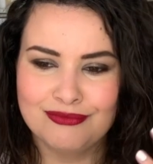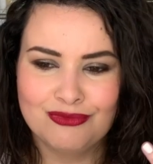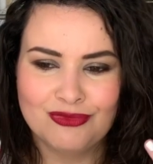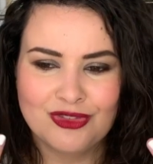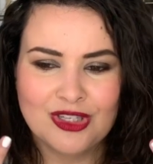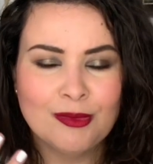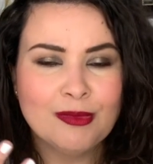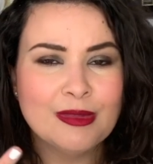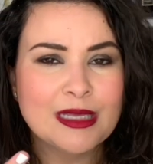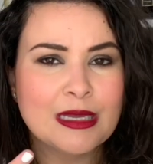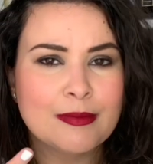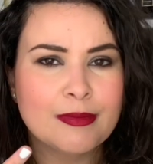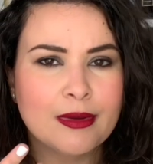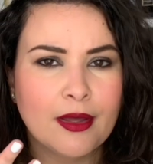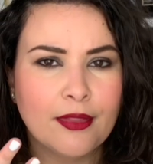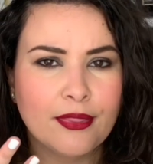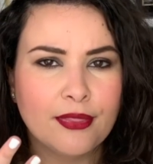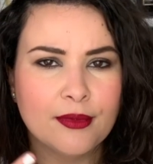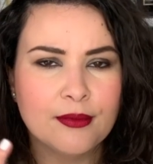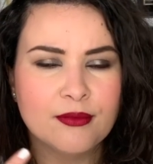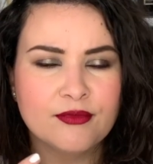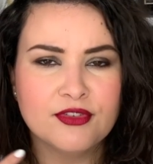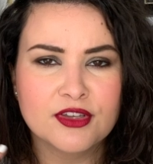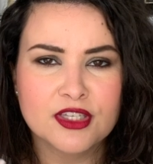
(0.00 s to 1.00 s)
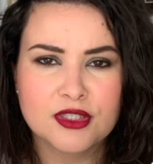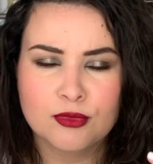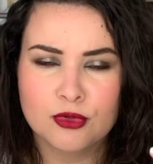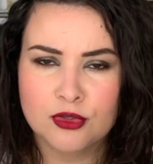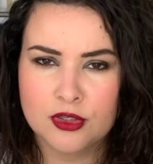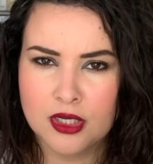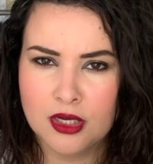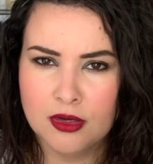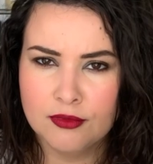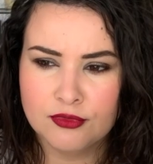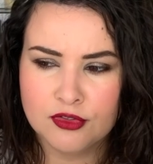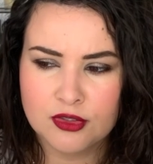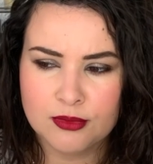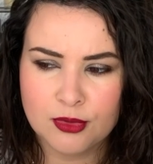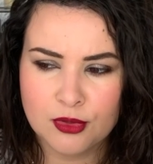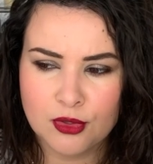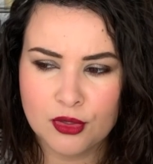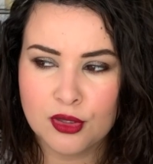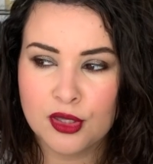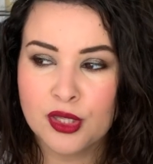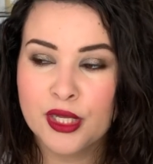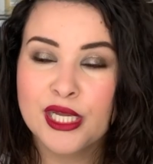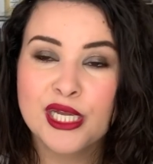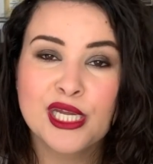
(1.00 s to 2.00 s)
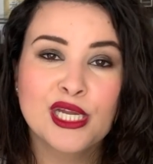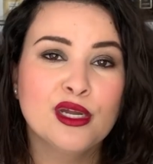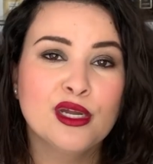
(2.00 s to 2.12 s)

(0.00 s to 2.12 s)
Something about them feels more comfortable,